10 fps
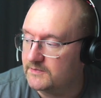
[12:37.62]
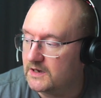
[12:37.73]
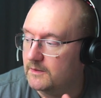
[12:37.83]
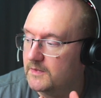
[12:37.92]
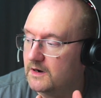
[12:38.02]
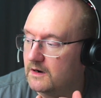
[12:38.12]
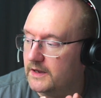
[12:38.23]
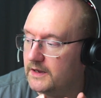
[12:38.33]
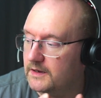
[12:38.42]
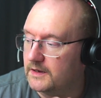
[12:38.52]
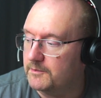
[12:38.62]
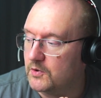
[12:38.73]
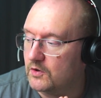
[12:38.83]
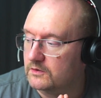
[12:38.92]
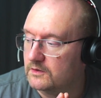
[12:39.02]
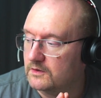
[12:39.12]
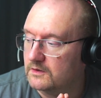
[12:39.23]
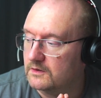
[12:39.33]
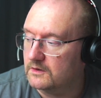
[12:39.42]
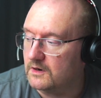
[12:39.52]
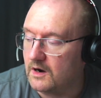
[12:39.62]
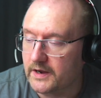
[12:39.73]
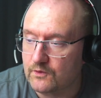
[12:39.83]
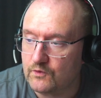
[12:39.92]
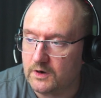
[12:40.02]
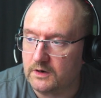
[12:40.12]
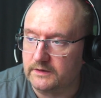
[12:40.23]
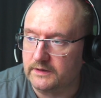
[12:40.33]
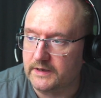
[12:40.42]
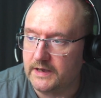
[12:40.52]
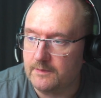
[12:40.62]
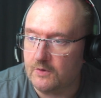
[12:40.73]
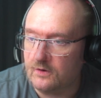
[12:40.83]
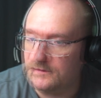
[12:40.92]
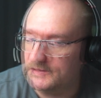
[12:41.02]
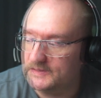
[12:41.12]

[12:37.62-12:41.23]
time I bought high quality cable.